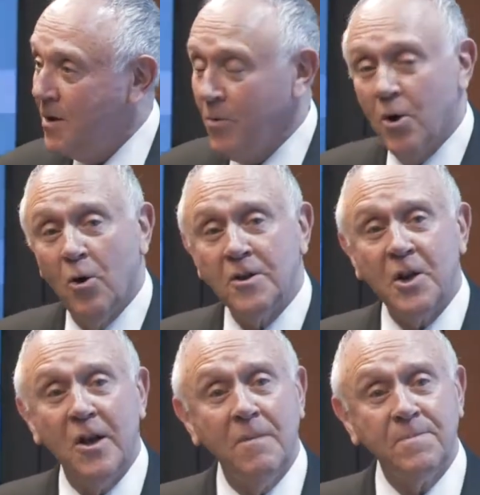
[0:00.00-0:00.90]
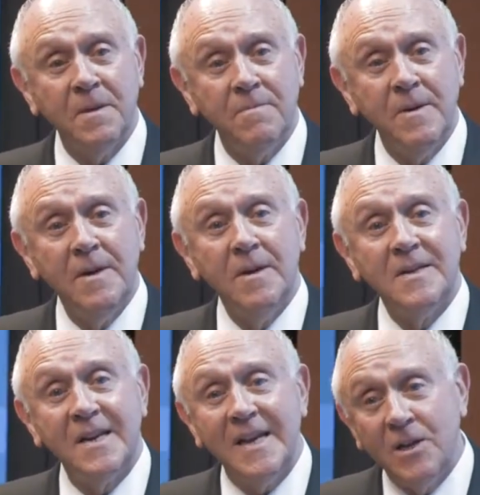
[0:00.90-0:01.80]
We also help them
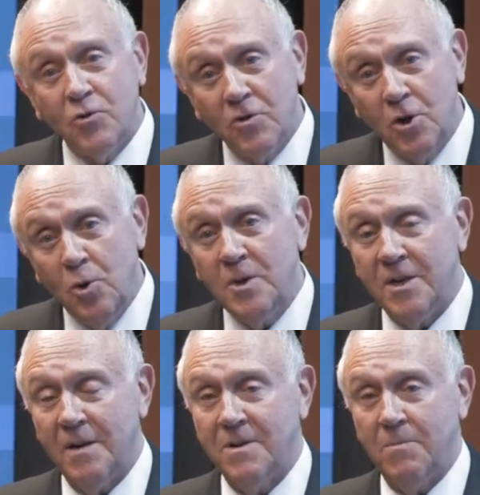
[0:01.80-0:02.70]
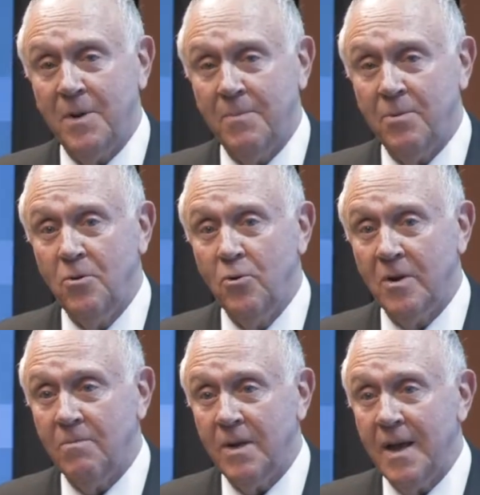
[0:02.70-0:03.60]
to introduce them to people who
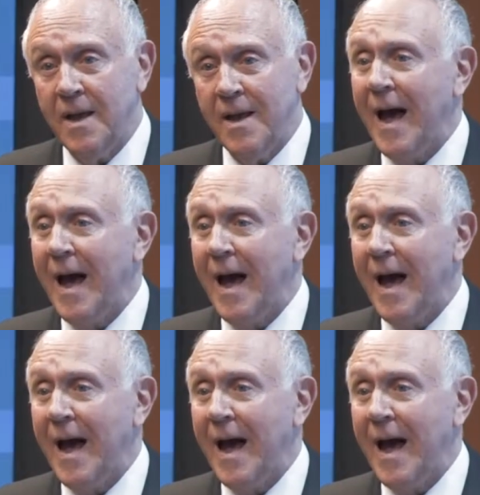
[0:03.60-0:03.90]
can be